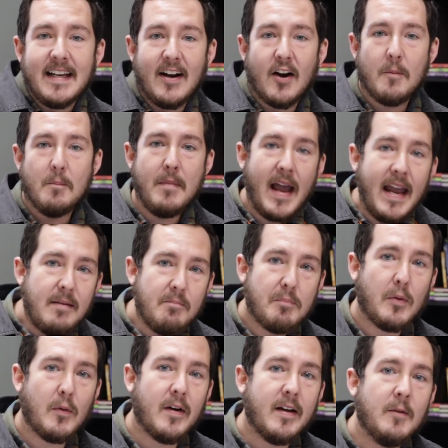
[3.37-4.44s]
And our main
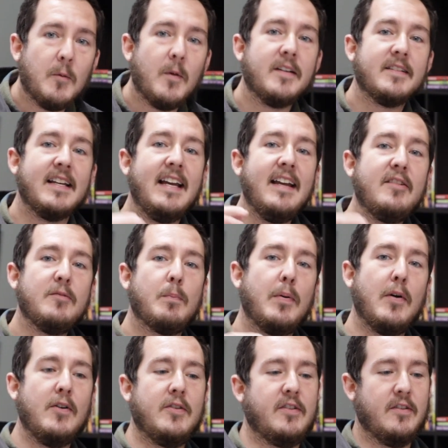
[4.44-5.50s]
point was, it's
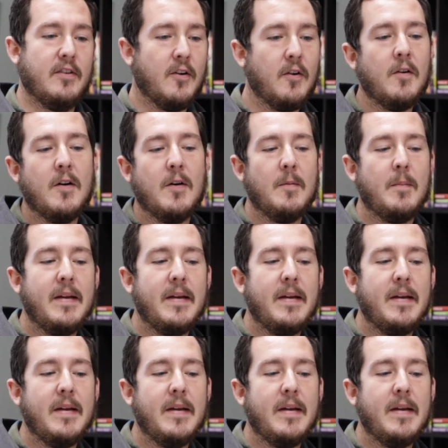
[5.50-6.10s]
personal